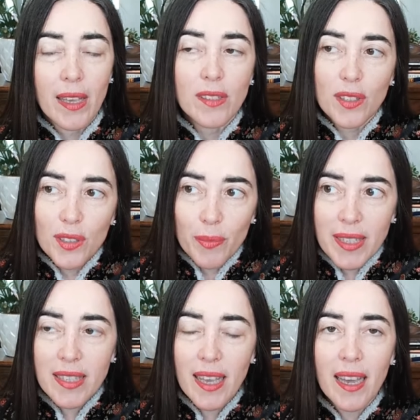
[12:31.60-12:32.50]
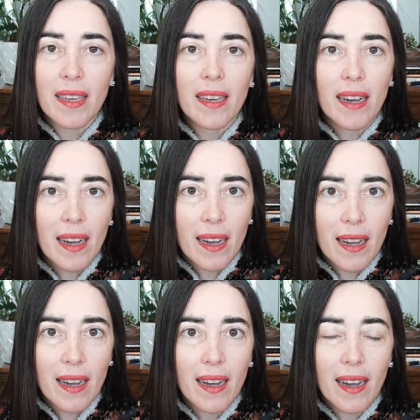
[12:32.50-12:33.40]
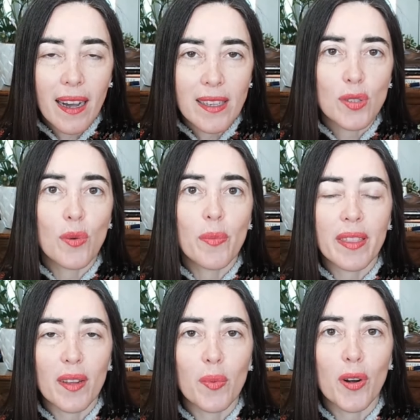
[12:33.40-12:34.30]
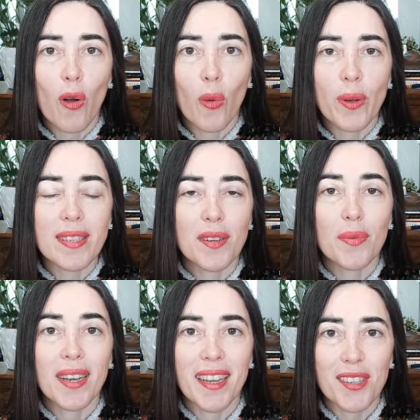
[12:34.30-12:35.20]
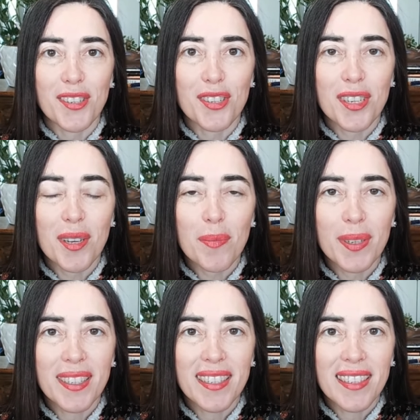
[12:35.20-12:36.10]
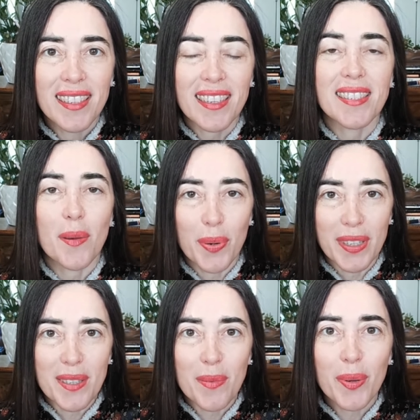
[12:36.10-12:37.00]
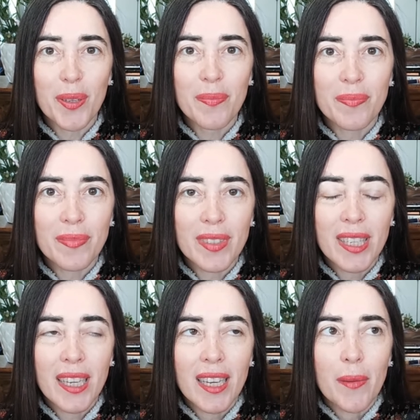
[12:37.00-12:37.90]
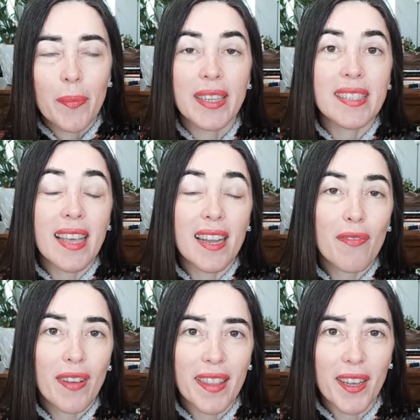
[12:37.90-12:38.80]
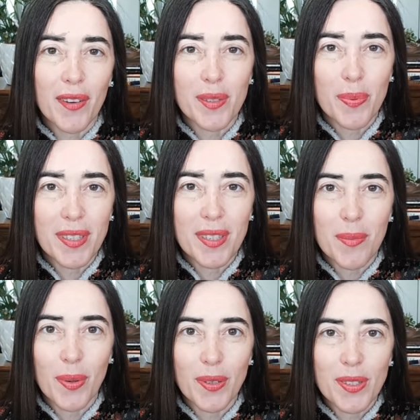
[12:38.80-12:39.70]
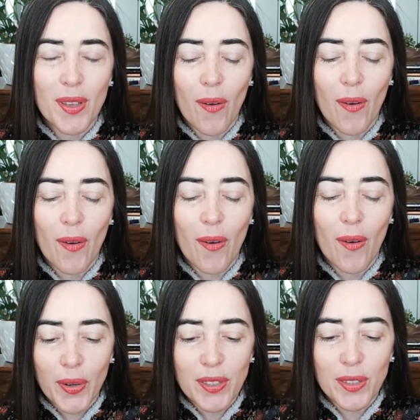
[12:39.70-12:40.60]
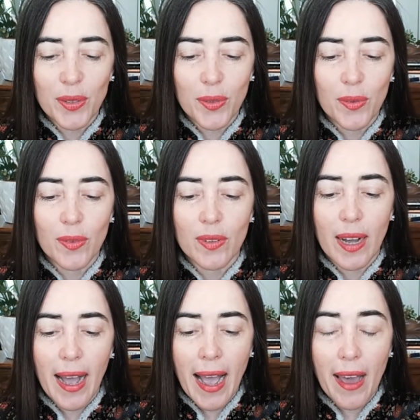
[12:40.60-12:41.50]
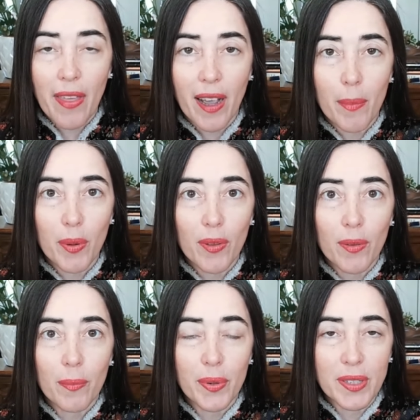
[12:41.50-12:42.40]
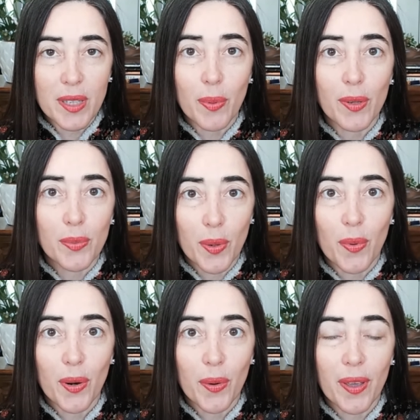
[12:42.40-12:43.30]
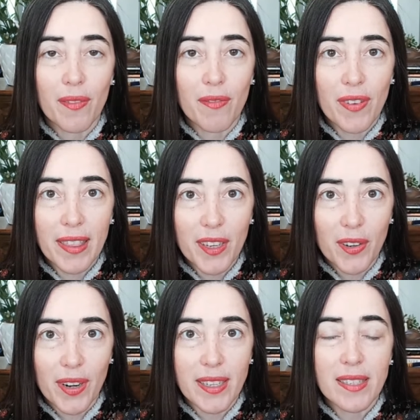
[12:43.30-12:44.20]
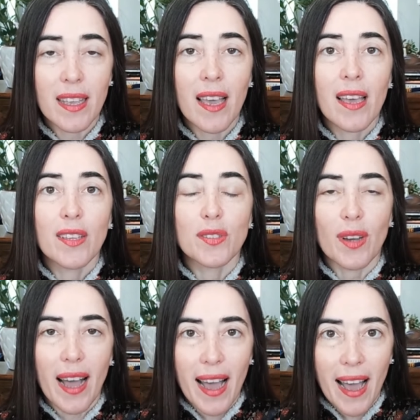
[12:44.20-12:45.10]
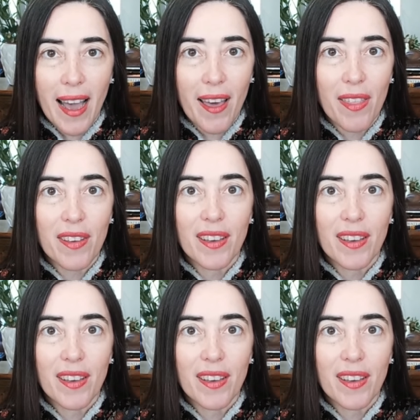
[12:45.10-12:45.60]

So you may say, assuming that we're always in relationship is a principle, but it's not a Feldenkrais principle. So I'm going to add a couple principles we work with in Feldenkrais to add